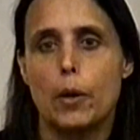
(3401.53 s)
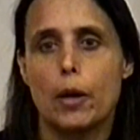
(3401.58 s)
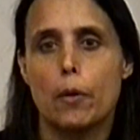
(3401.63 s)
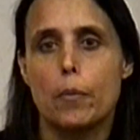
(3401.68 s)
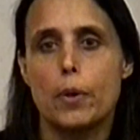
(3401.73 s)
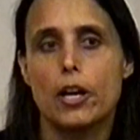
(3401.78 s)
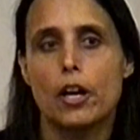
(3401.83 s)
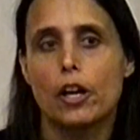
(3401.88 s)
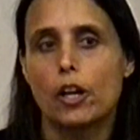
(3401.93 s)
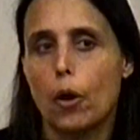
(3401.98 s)
You
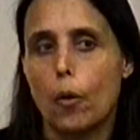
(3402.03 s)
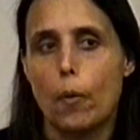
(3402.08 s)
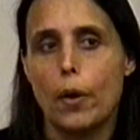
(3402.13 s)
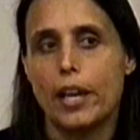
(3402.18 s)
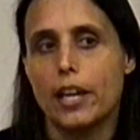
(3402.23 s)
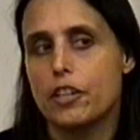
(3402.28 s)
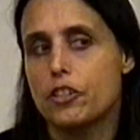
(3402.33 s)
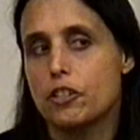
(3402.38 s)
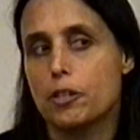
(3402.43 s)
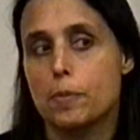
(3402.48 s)
know, where we are
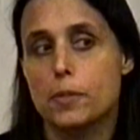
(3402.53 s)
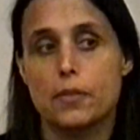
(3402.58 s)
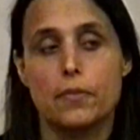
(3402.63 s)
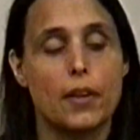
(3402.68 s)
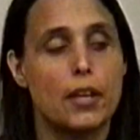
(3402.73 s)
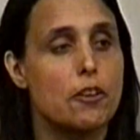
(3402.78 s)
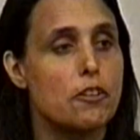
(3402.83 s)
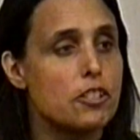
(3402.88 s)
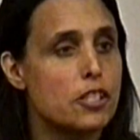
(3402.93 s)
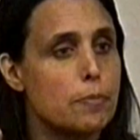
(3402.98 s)
going in
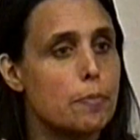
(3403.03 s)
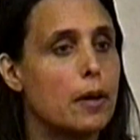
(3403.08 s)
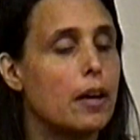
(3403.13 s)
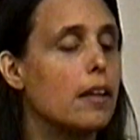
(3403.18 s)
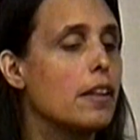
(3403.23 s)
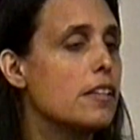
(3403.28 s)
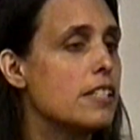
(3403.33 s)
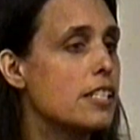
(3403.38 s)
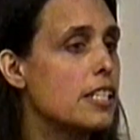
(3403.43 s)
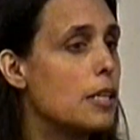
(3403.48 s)
terms of
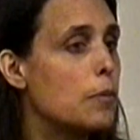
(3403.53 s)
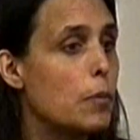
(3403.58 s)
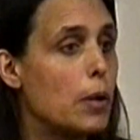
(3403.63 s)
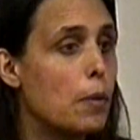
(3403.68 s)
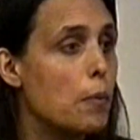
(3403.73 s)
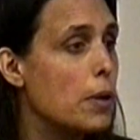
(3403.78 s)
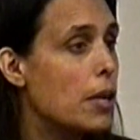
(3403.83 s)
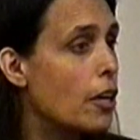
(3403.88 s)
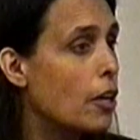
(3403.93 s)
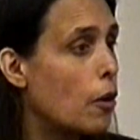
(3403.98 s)
energy
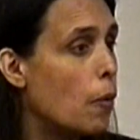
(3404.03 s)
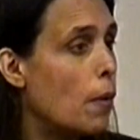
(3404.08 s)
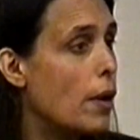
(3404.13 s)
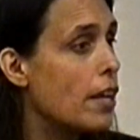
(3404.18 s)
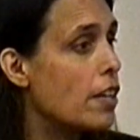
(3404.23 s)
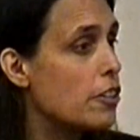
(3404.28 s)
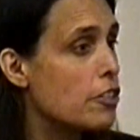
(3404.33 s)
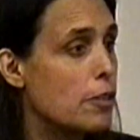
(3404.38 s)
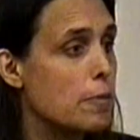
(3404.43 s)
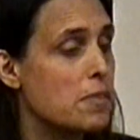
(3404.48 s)
policy and where we
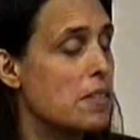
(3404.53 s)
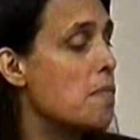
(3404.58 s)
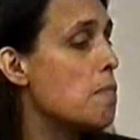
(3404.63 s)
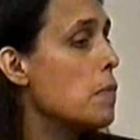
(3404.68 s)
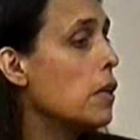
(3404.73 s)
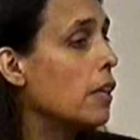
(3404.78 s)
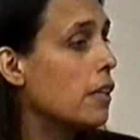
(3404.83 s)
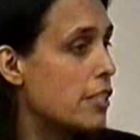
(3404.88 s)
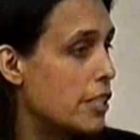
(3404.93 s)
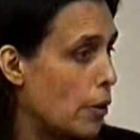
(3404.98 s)
are going in
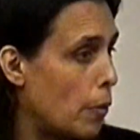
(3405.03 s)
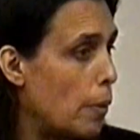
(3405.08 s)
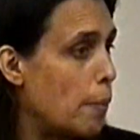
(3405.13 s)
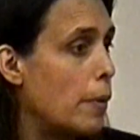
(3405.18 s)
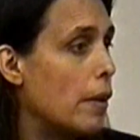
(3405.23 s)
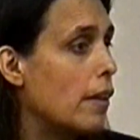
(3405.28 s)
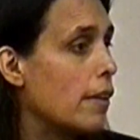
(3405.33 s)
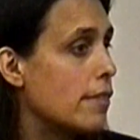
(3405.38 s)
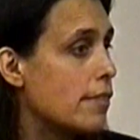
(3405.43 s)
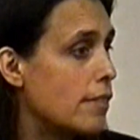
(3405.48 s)
terms of
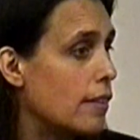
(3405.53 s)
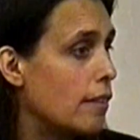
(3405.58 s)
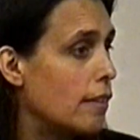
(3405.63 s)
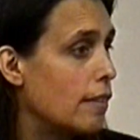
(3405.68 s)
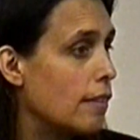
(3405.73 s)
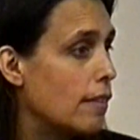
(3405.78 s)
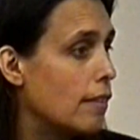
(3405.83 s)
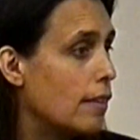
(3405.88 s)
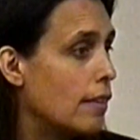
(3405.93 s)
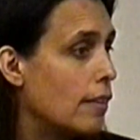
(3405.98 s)
military
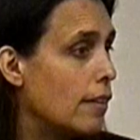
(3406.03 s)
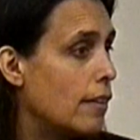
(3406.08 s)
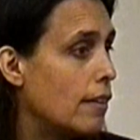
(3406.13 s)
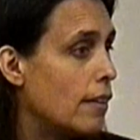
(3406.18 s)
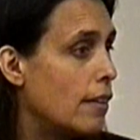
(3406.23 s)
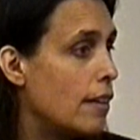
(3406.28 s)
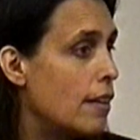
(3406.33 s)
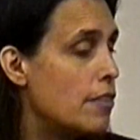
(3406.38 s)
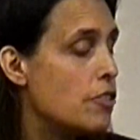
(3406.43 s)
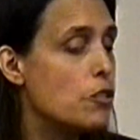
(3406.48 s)
policy.
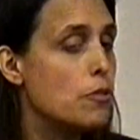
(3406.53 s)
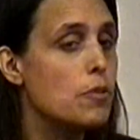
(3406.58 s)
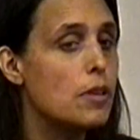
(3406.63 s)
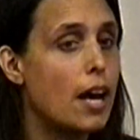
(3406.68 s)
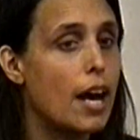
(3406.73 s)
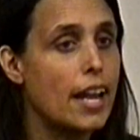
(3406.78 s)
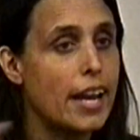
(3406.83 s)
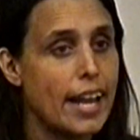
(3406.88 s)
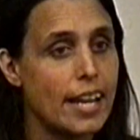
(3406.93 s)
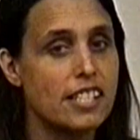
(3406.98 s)

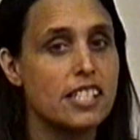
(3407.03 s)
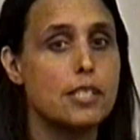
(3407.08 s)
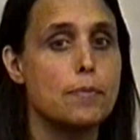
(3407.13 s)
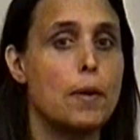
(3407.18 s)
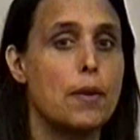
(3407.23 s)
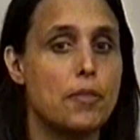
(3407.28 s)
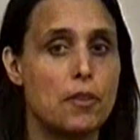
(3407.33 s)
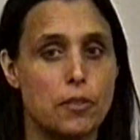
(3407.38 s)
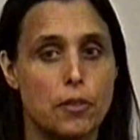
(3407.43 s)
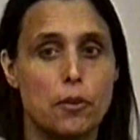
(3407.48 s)
And do not
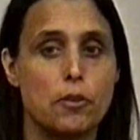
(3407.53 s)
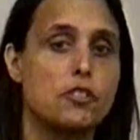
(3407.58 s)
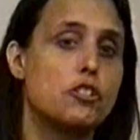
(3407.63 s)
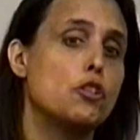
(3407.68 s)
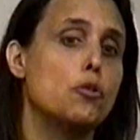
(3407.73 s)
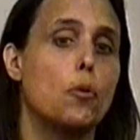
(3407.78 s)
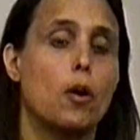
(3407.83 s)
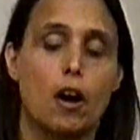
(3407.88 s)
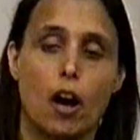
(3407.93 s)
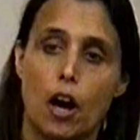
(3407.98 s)
estimate that
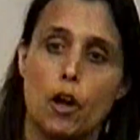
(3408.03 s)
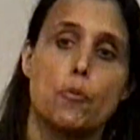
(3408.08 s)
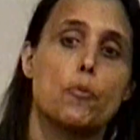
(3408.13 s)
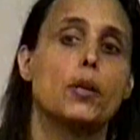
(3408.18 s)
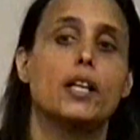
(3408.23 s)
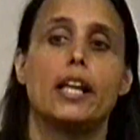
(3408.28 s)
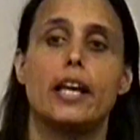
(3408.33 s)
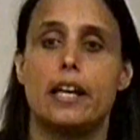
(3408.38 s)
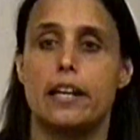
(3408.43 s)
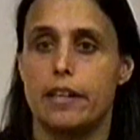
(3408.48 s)
those two
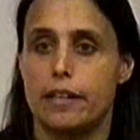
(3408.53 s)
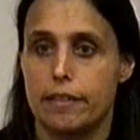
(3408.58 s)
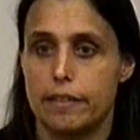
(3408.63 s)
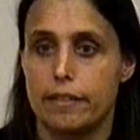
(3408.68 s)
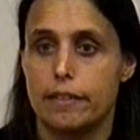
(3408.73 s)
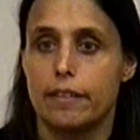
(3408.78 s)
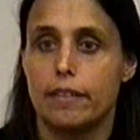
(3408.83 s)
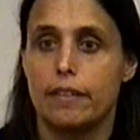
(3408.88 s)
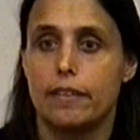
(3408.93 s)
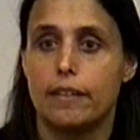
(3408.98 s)
are
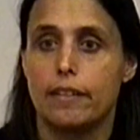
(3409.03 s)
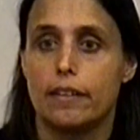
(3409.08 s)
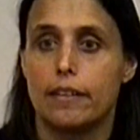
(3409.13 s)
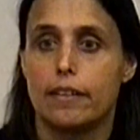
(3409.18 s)
unrelated.